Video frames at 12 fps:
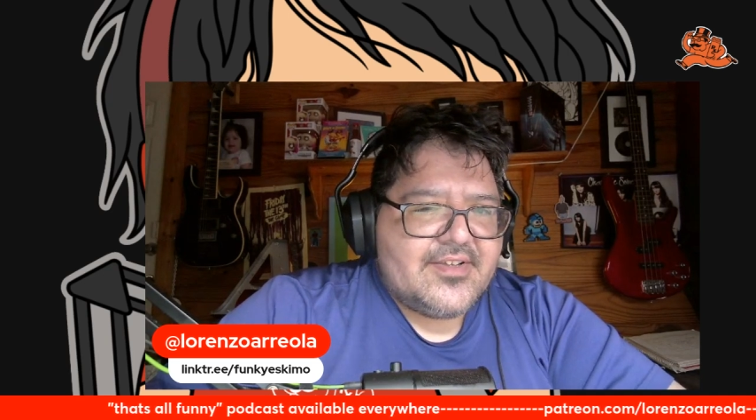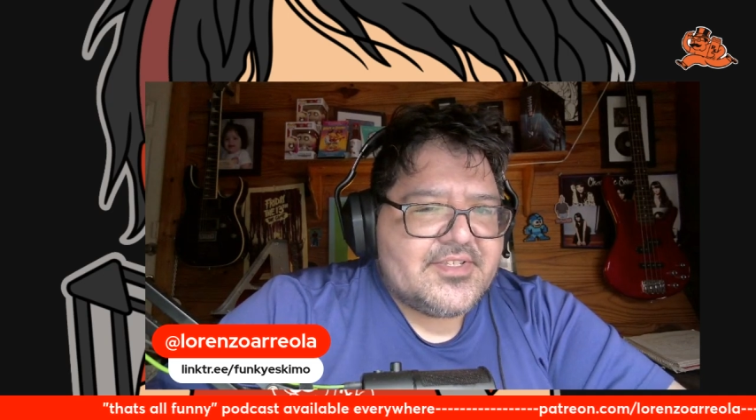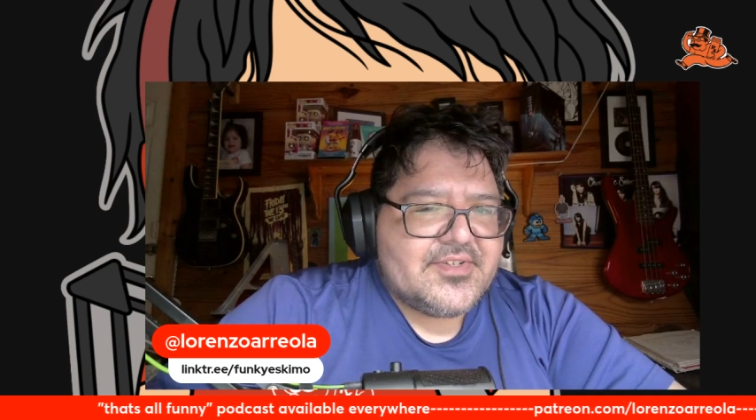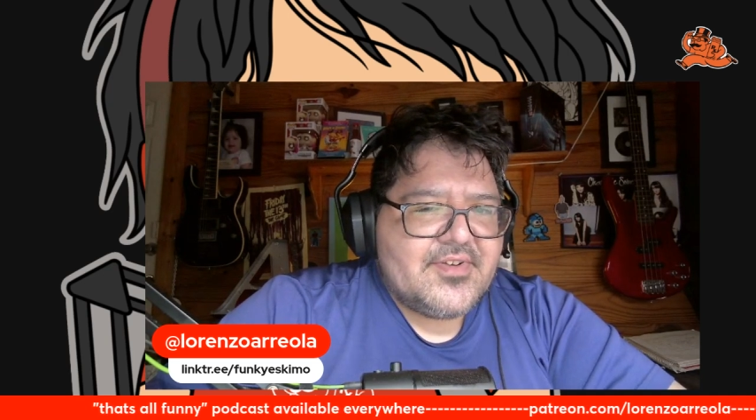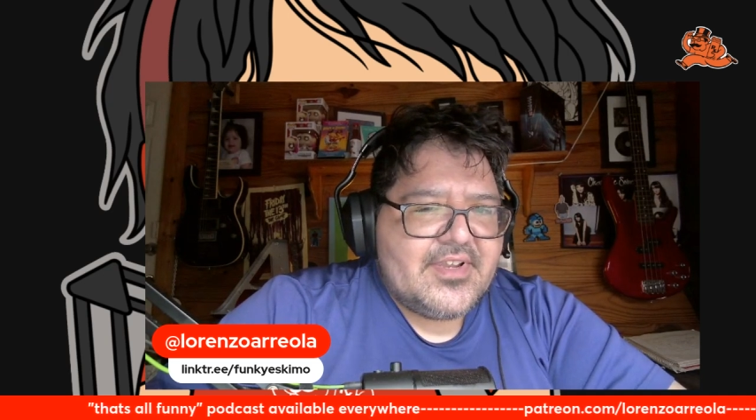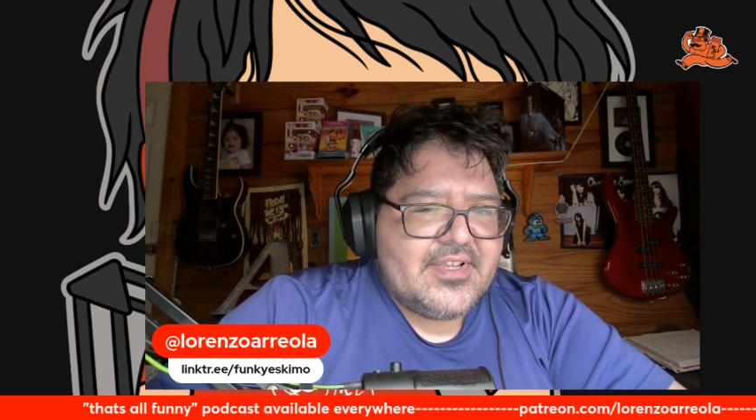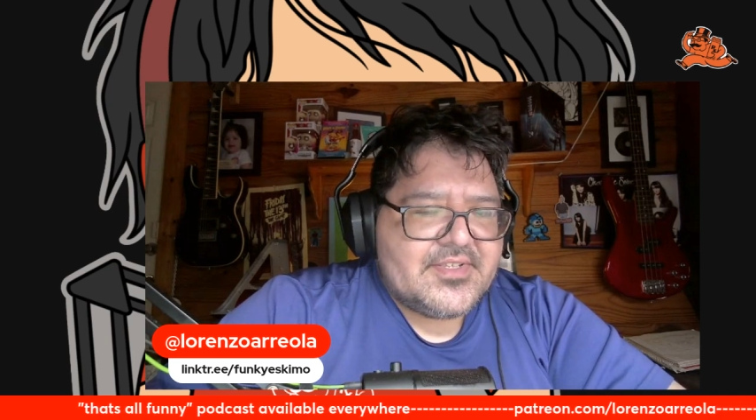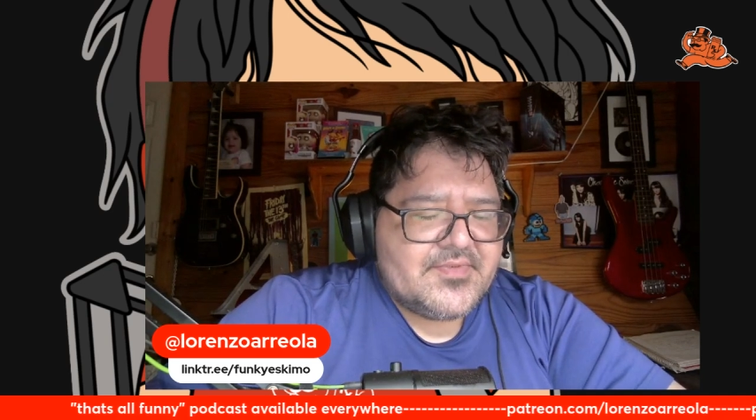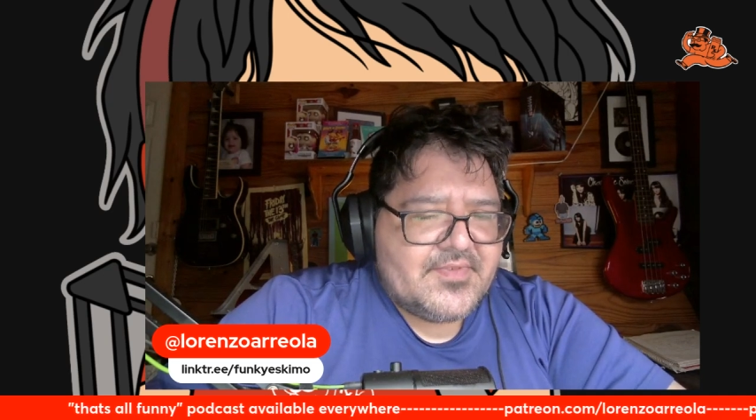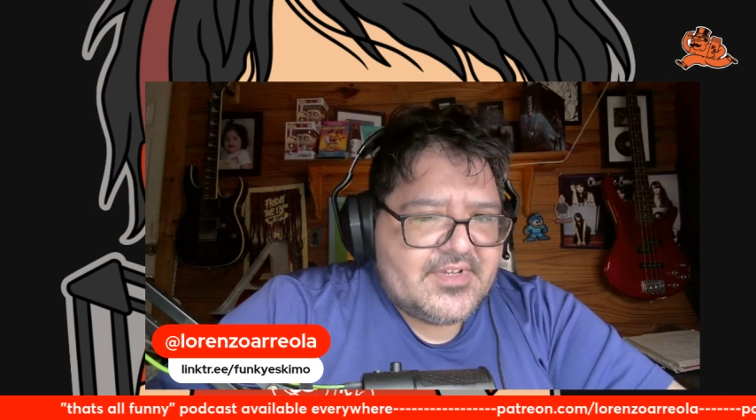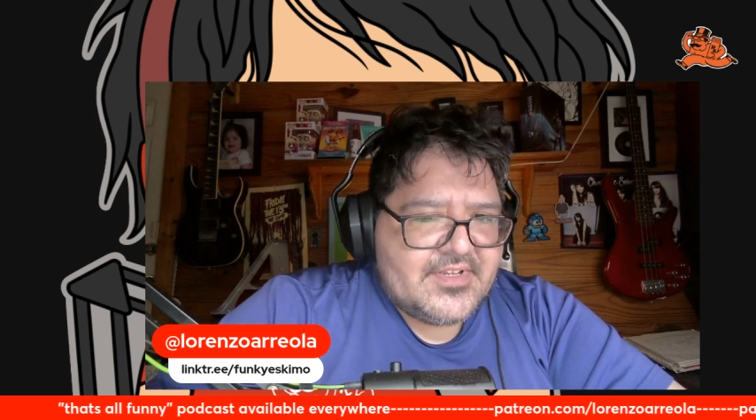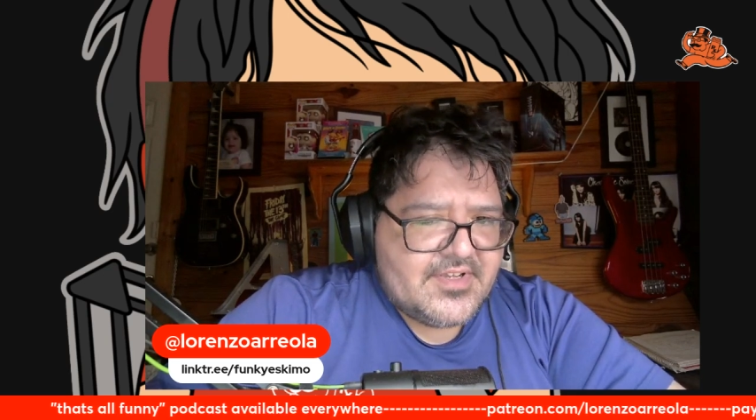It's great. It's
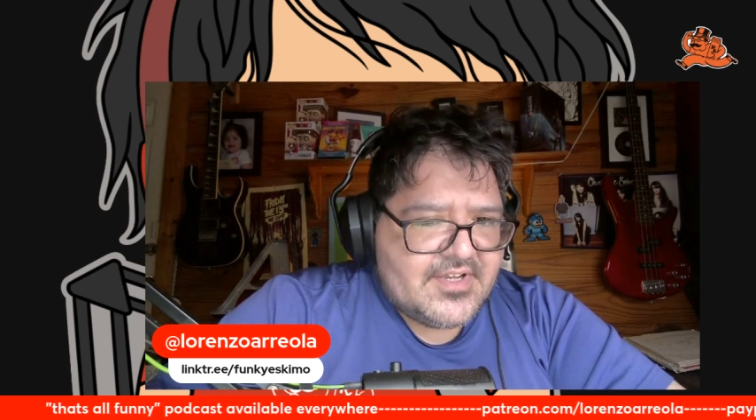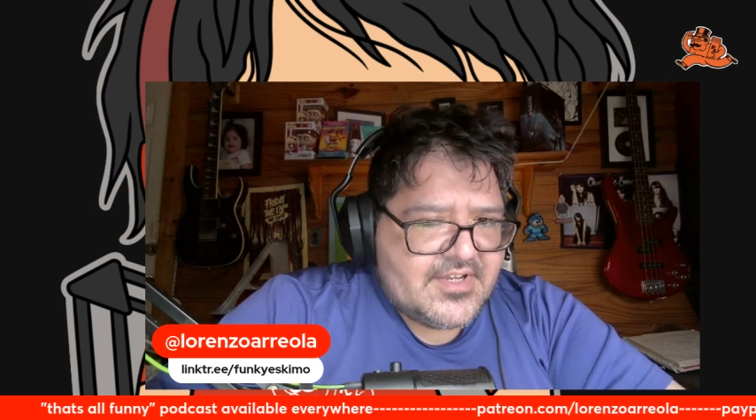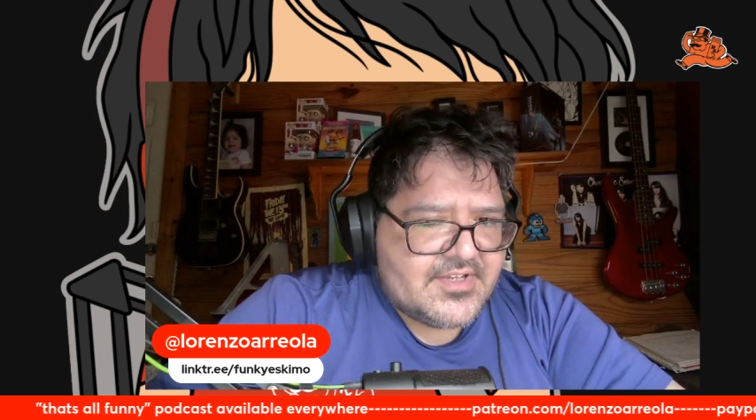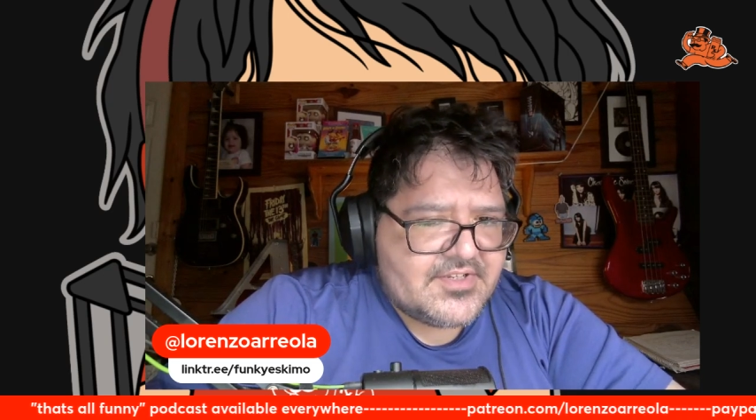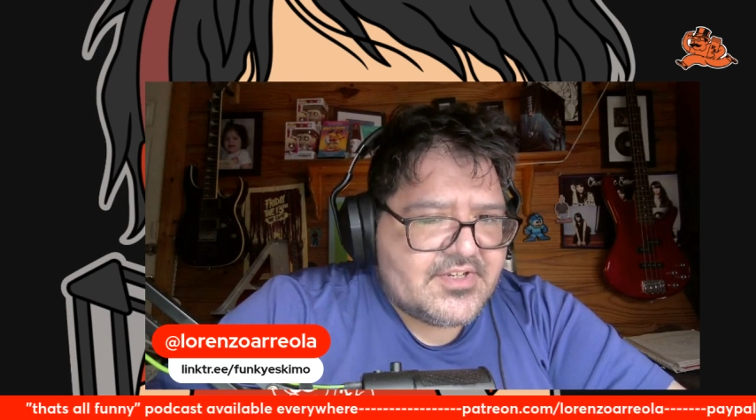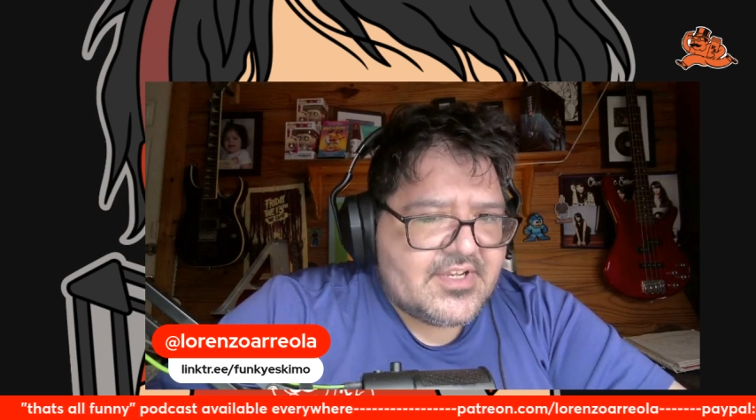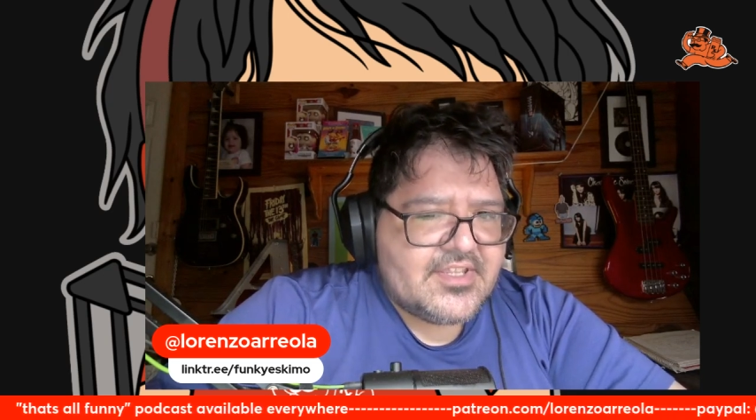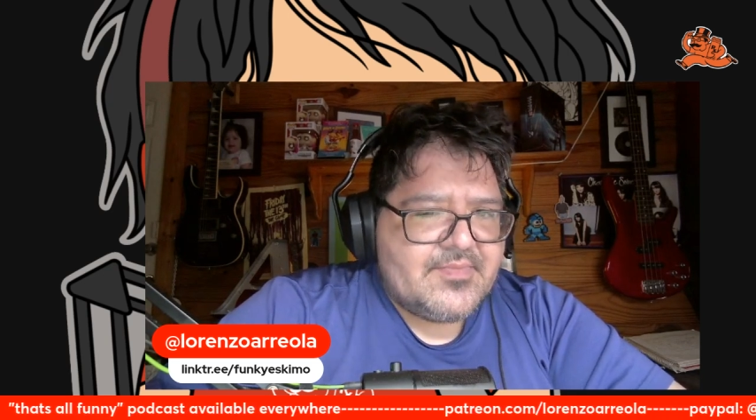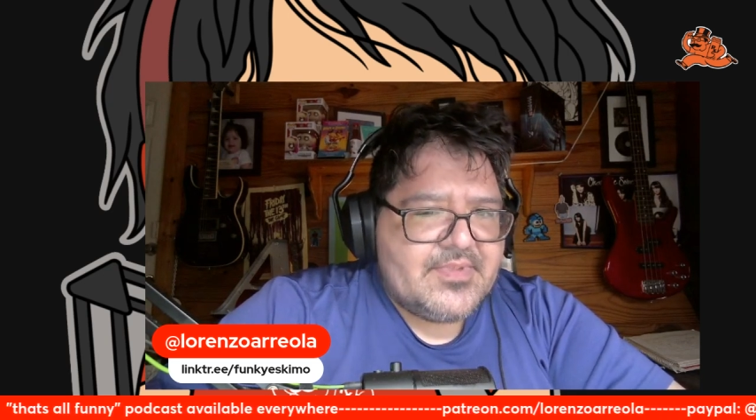fun. Check out the